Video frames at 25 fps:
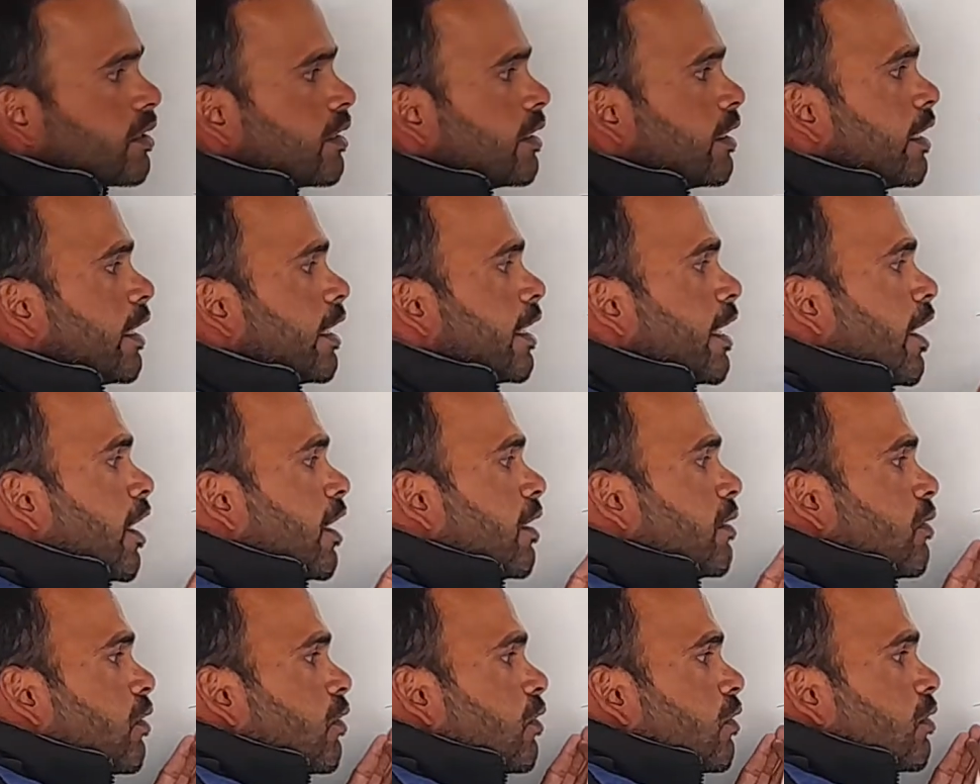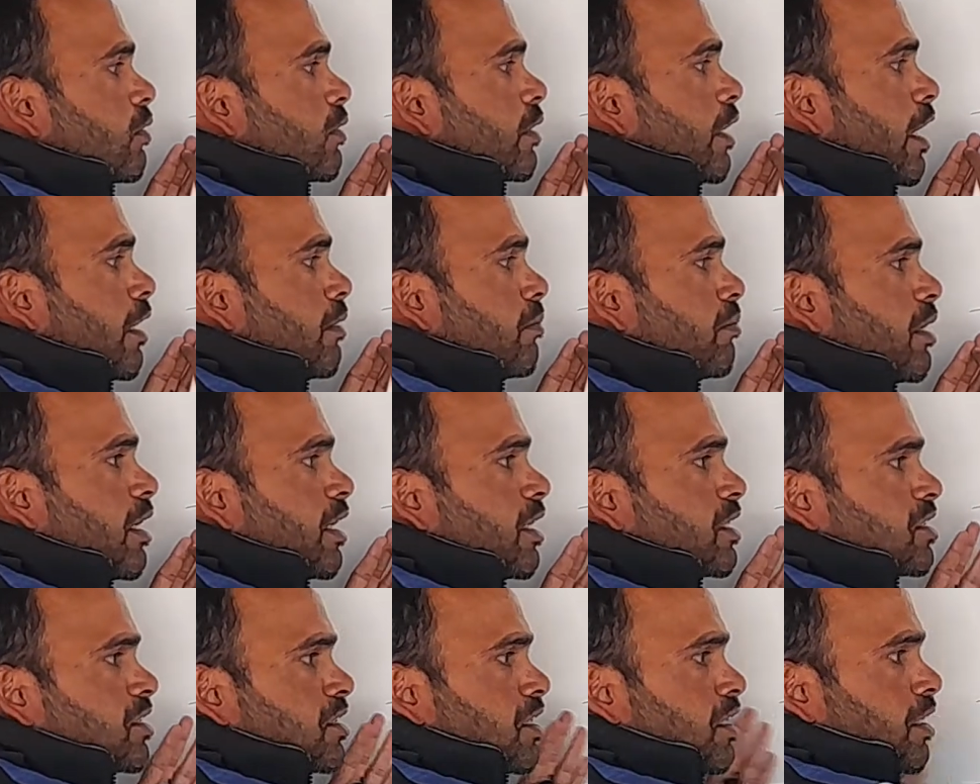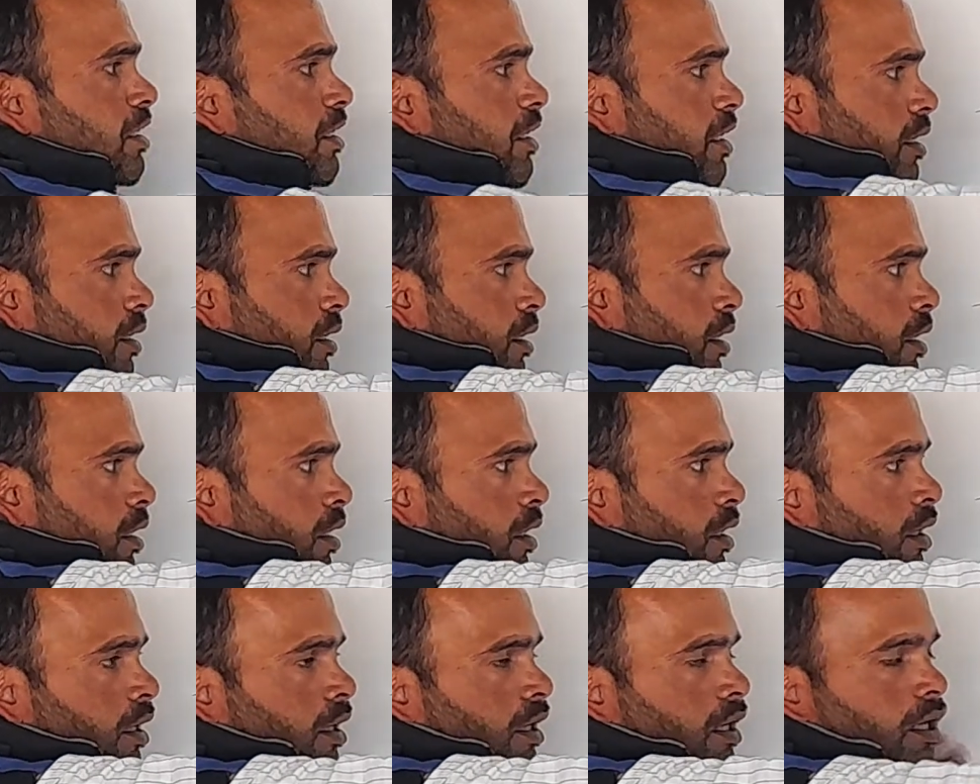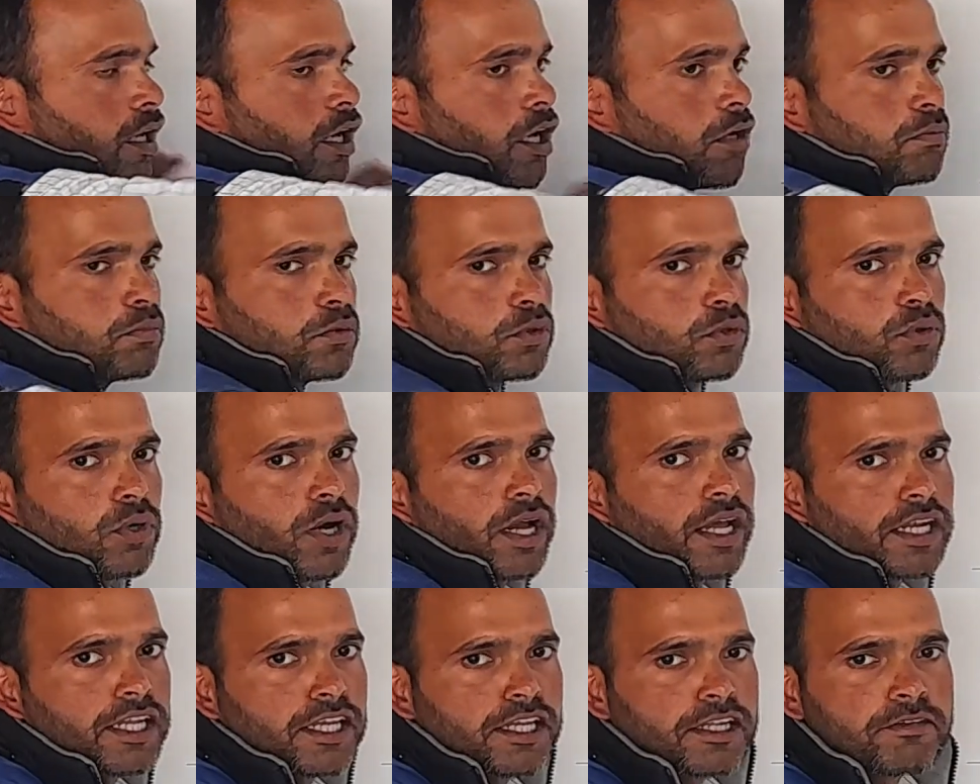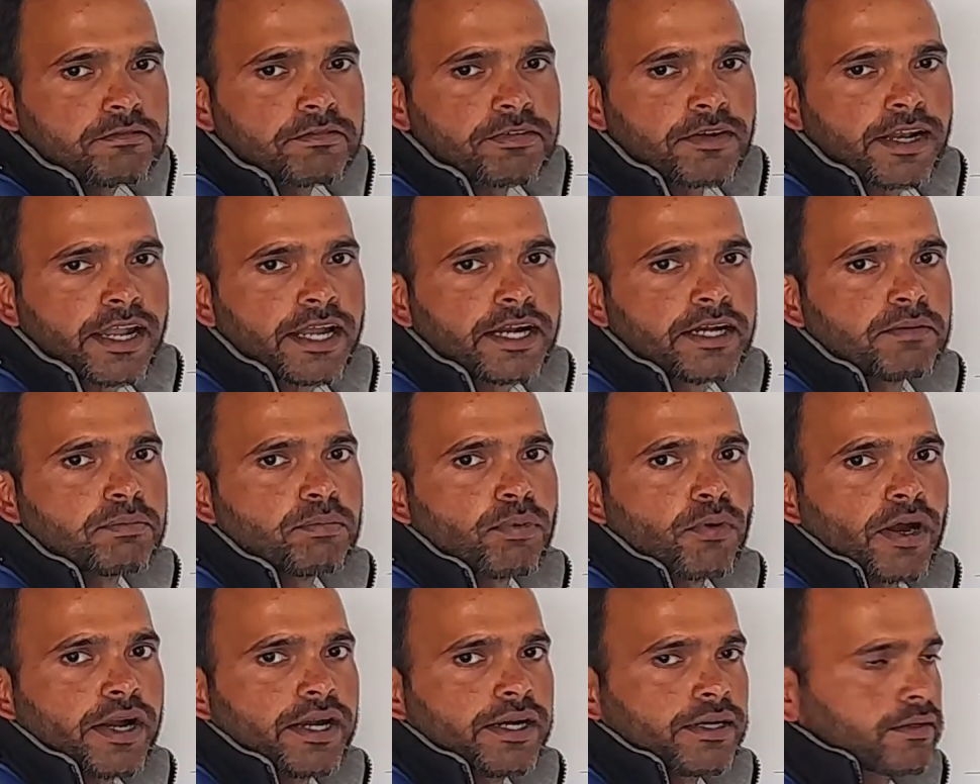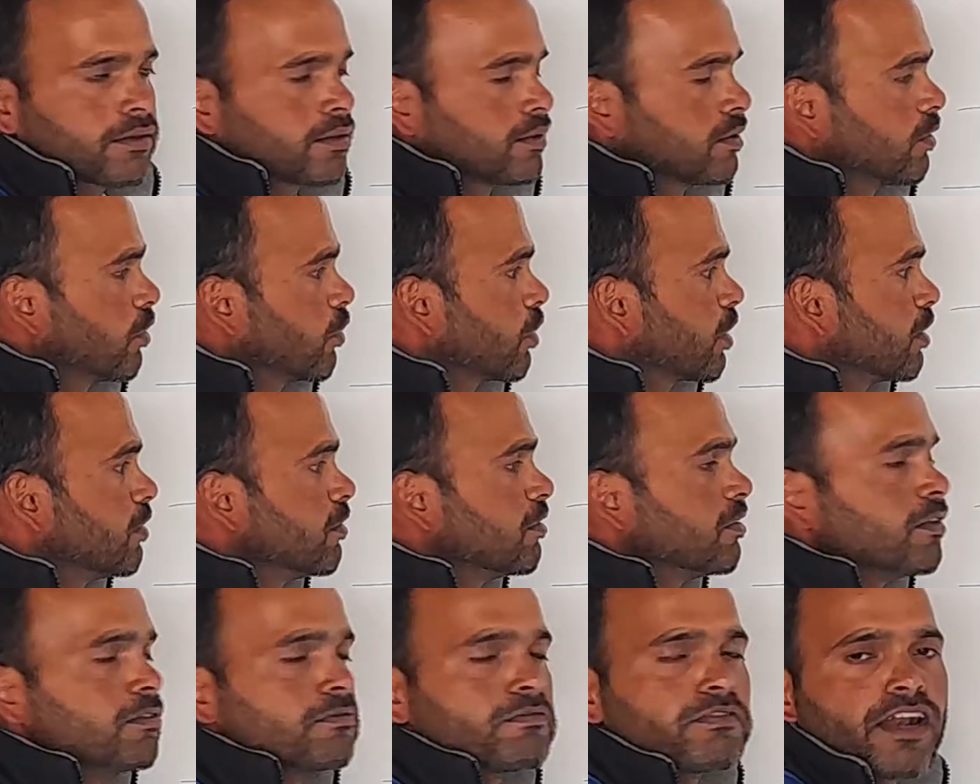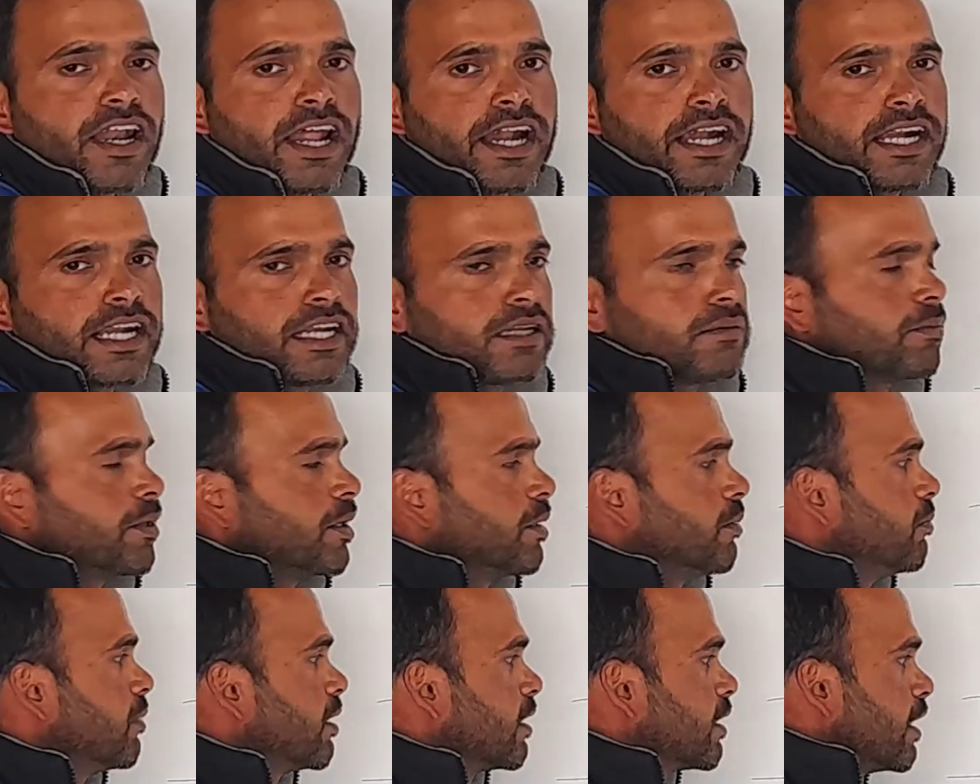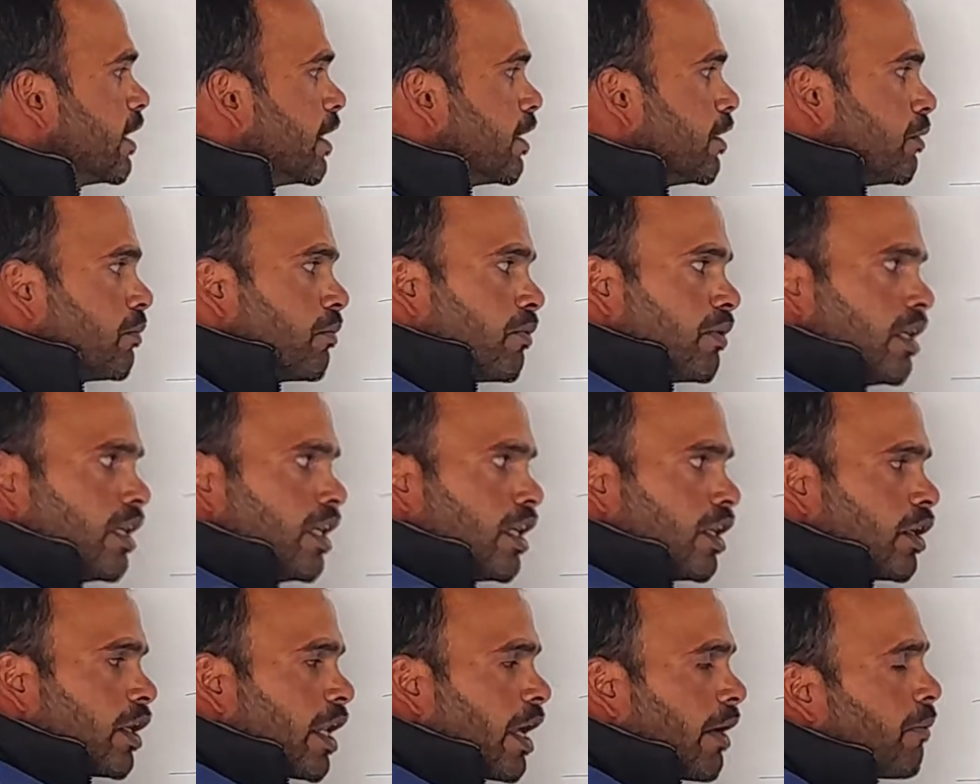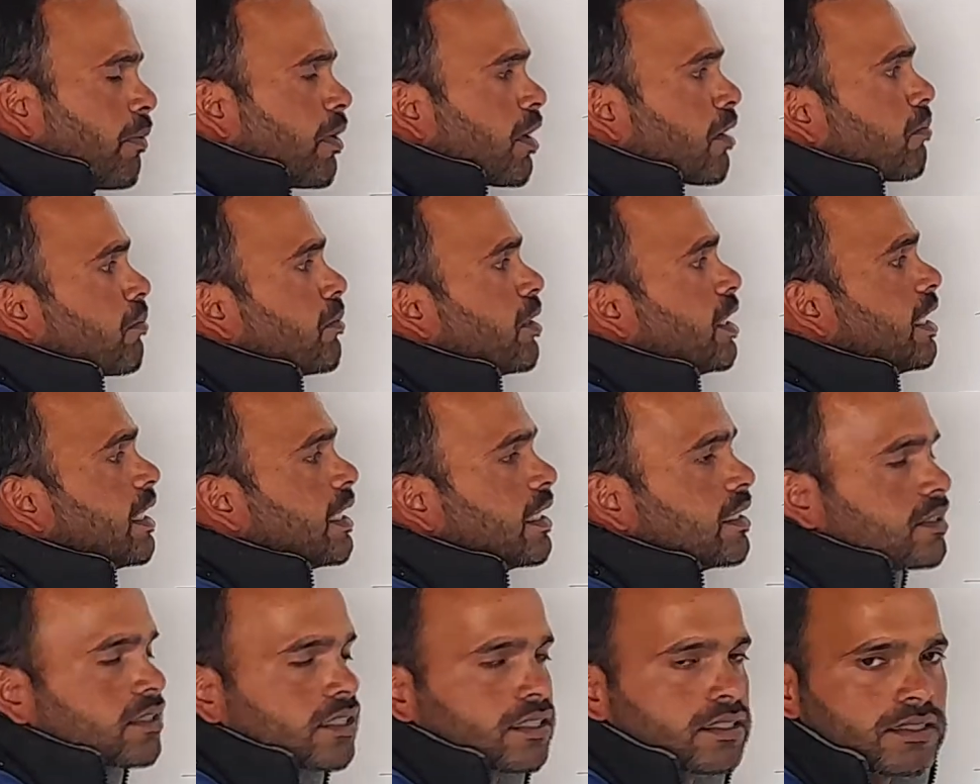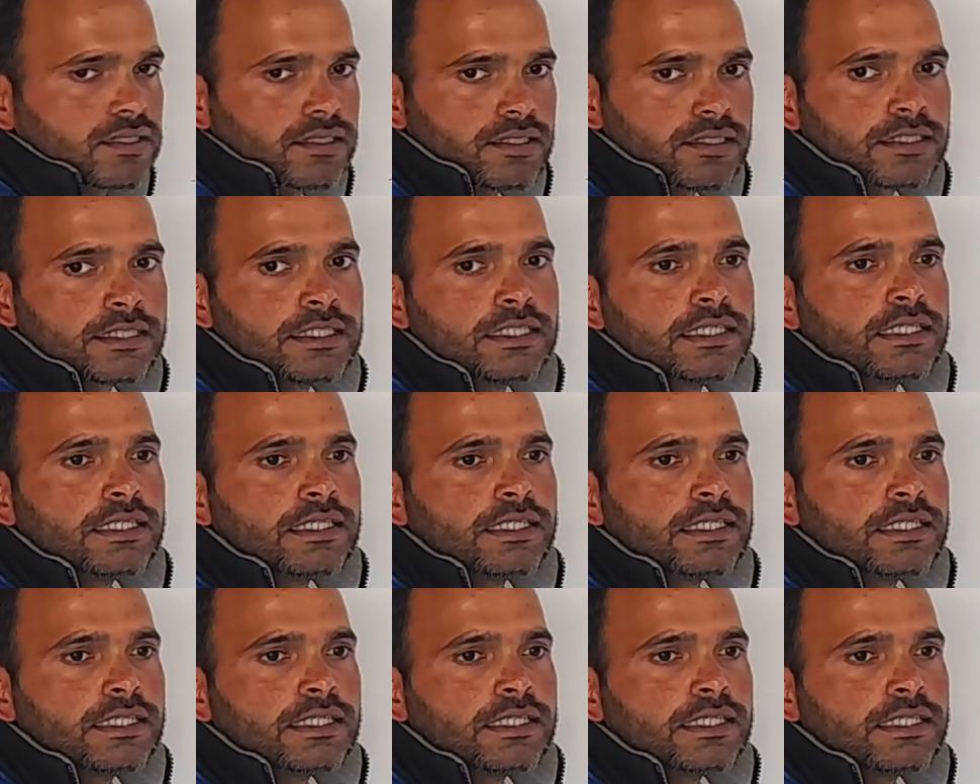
They can be extended up to any infinite point or any infinite limit, but they will never meet each other.